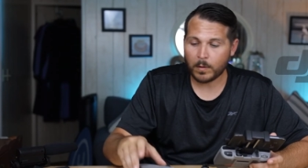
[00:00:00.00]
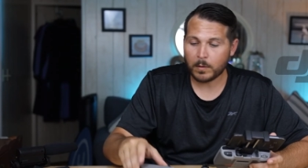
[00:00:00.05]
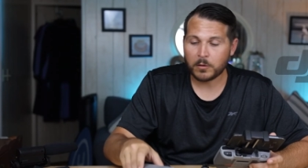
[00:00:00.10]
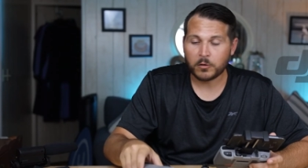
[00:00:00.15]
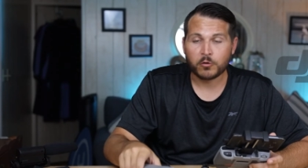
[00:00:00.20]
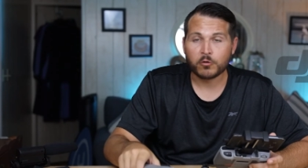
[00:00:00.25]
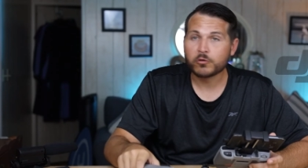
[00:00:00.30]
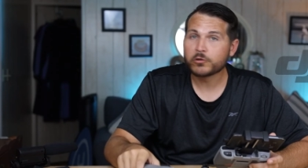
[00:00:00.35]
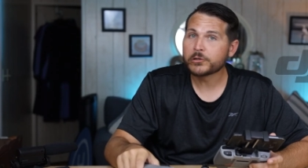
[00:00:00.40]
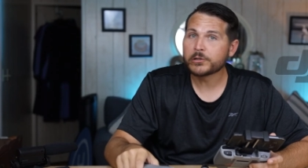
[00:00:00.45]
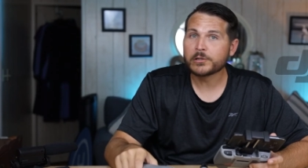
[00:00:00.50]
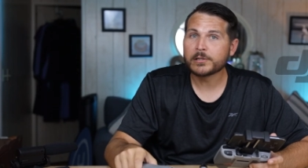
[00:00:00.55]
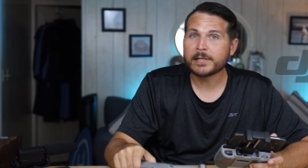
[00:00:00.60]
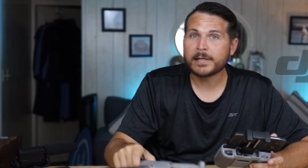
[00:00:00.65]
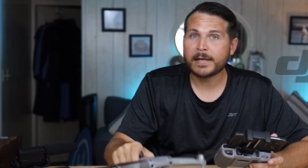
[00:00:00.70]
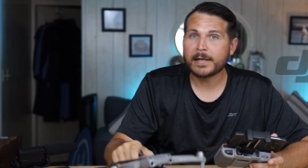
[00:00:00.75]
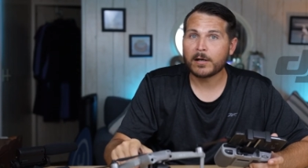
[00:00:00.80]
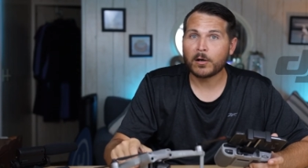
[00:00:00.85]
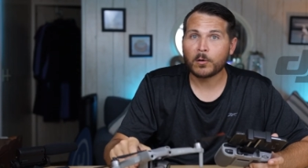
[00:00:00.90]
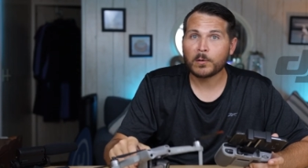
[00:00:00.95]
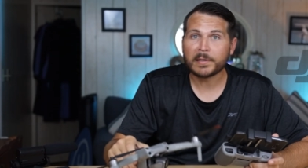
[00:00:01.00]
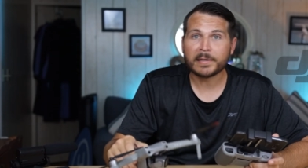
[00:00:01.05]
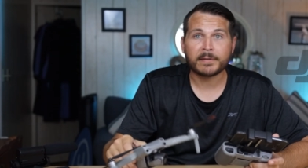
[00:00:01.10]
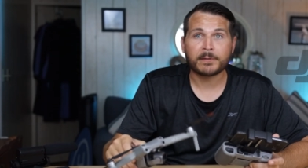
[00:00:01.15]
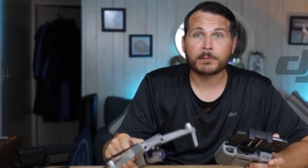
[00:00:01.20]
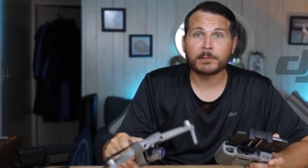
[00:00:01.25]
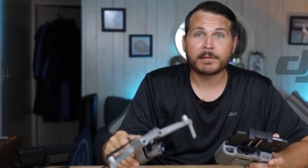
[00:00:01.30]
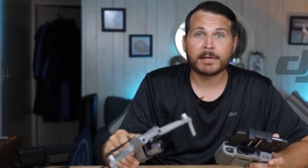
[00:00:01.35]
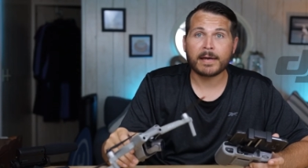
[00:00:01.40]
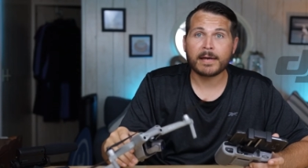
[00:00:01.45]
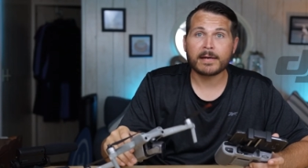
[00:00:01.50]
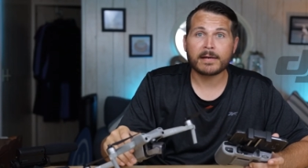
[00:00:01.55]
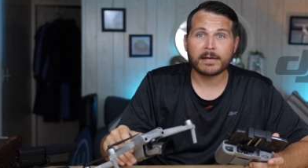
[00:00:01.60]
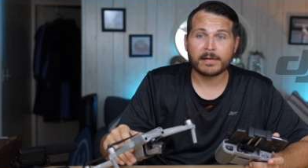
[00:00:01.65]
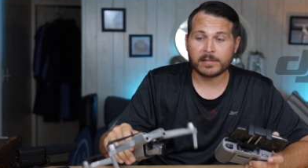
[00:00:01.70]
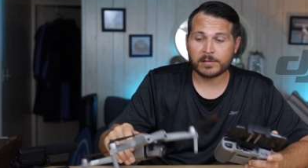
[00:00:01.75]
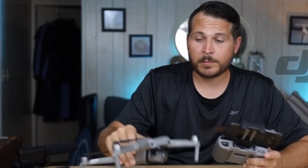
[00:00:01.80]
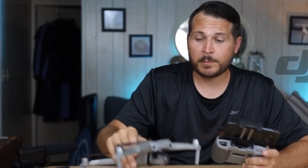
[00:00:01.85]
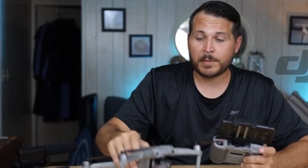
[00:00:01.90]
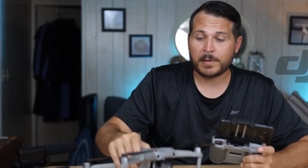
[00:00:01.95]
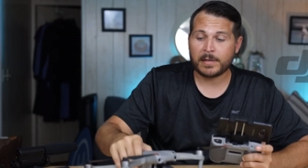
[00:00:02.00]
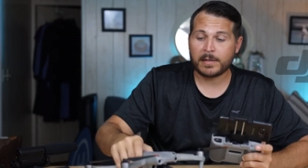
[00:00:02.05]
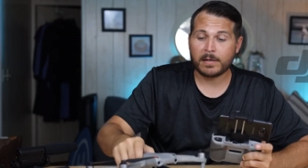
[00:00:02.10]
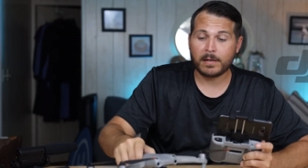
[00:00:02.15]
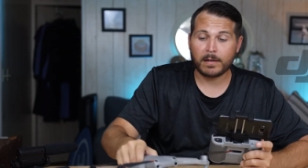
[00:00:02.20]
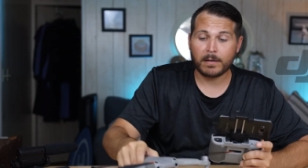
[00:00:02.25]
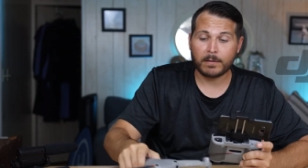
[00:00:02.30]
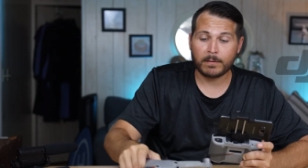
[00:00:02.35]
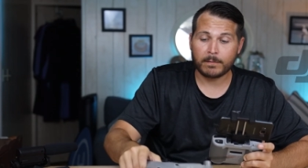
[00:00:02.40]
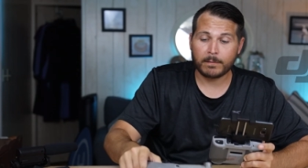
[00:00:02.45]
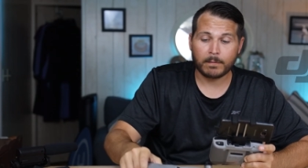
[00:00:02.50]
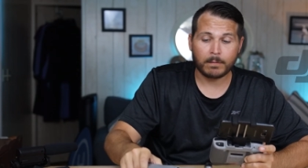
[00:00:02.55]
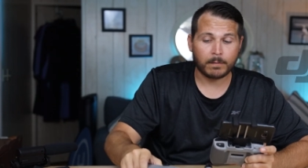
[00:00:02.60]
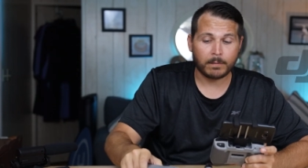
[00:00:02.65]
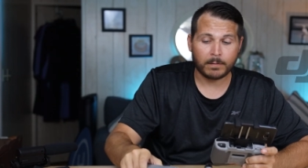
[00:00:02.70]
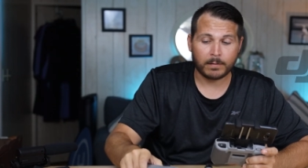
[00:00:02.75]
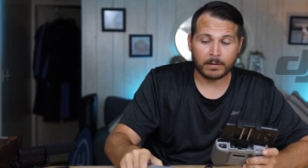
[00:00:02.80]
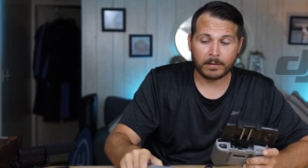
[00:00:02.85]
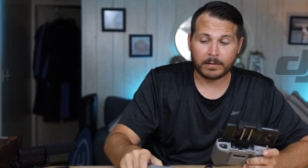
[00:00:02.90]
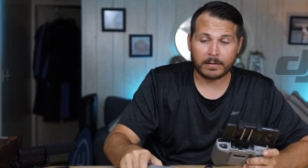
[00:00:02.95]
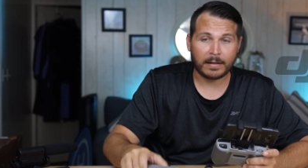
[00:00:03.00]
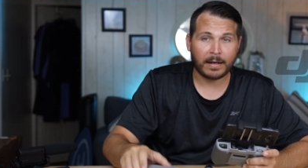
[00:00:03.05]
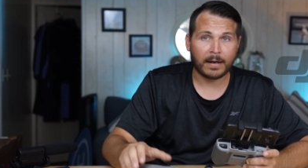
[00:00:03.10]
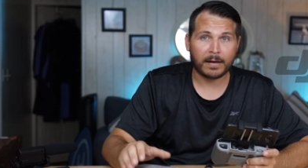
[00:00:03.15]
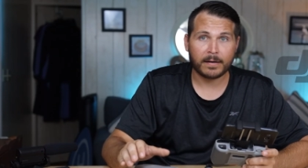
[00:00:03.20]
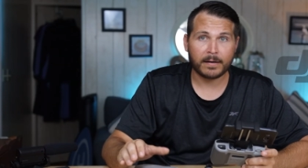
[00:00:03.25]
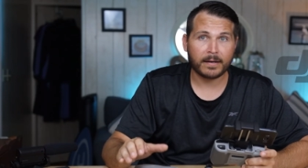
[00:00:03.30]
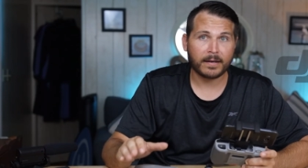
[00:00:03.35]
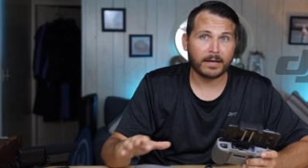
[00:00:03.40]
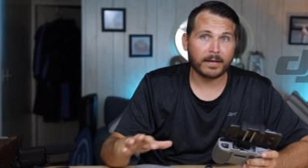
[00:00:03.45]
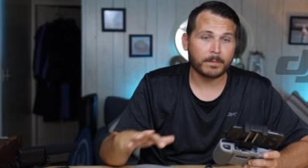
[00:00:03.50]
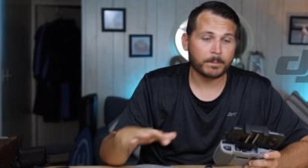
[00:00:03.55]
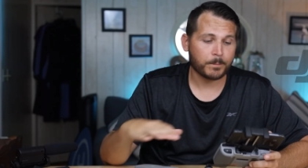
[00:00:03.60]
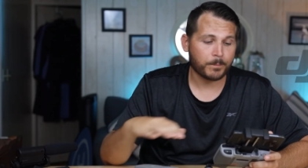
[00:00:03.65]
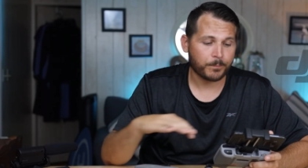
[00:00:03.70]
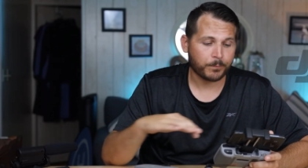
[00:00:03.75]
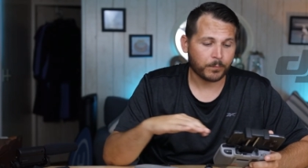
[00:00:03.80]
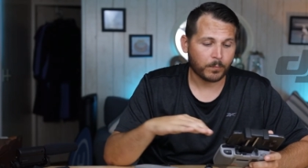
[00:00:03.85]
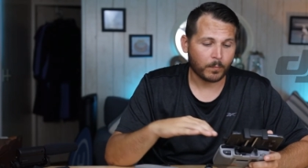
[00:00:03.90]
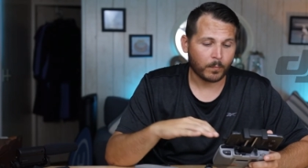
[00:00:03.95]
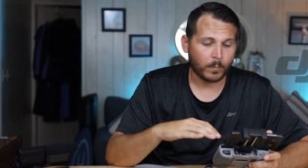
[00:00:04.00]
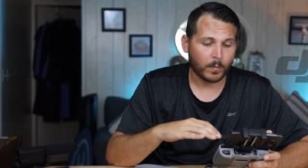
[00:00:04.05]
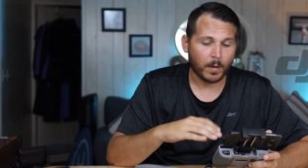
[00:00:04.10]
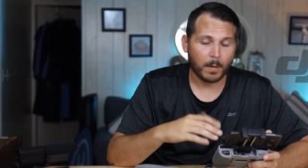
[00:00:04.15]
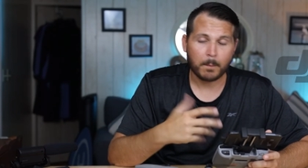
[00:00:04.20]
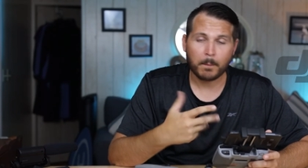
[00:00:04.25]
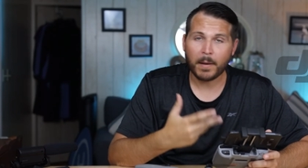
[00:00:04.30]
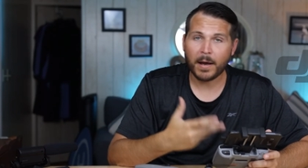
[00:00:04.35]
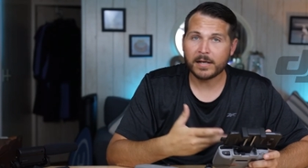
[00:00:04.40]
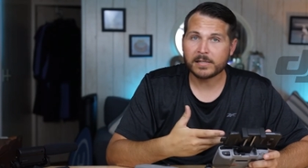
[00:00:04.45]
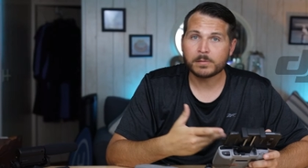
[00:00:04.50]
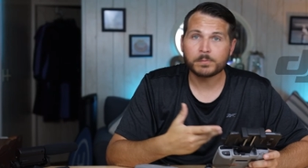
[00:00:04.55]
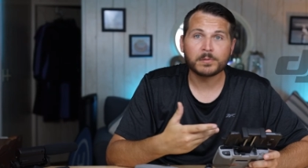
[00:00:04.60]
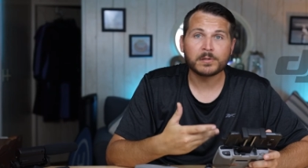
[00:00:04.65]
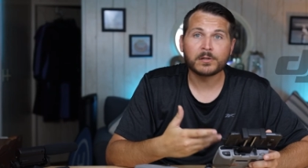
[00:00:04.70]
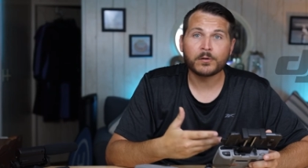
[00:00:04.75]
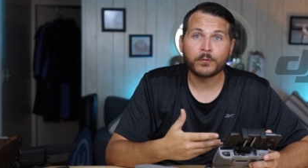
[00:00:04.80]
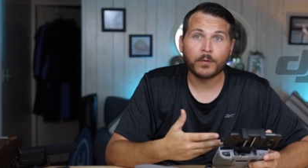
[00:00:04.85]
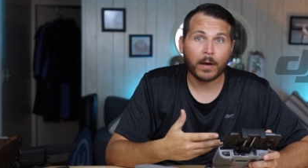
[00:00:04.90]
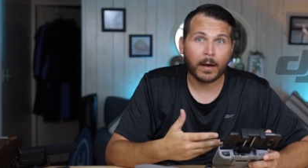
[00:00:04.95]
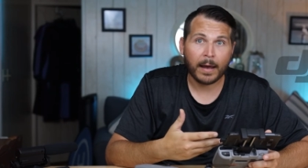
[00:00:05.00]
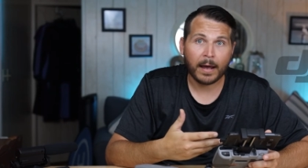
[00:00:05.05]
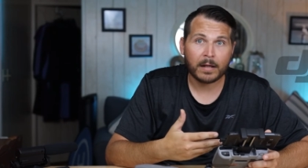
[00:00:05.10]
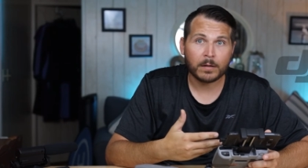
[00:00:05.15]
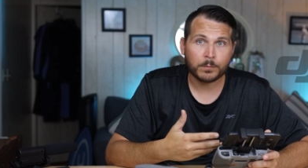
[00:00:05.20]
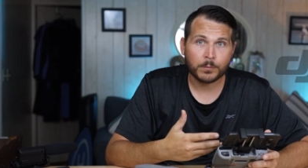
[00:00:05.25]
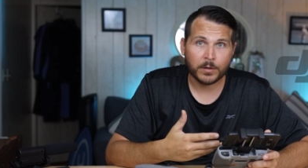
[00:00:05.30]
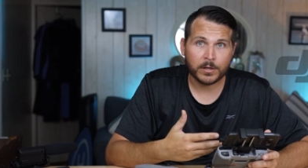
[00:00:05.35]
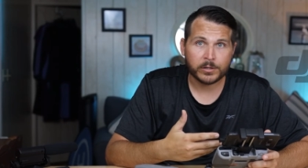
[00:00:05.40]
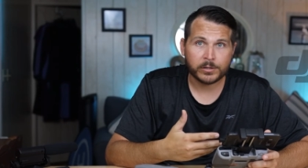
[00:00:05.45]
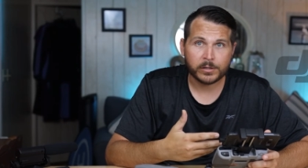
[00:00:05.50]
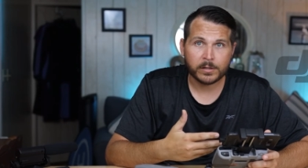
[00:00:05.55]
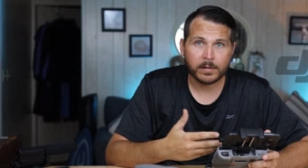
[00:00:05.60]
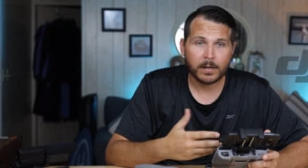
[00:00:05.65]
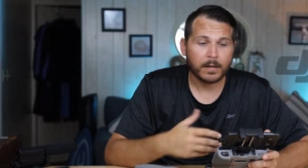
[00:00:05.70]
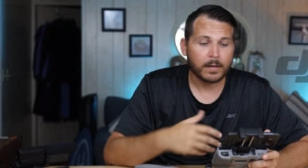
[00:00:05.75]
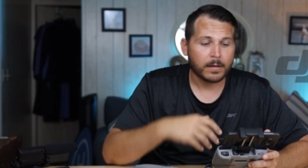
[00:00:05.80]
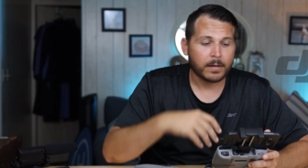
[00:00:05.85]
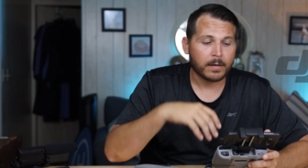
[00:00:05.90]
Usually, all it will take is me landing it, possibly doing a calibration,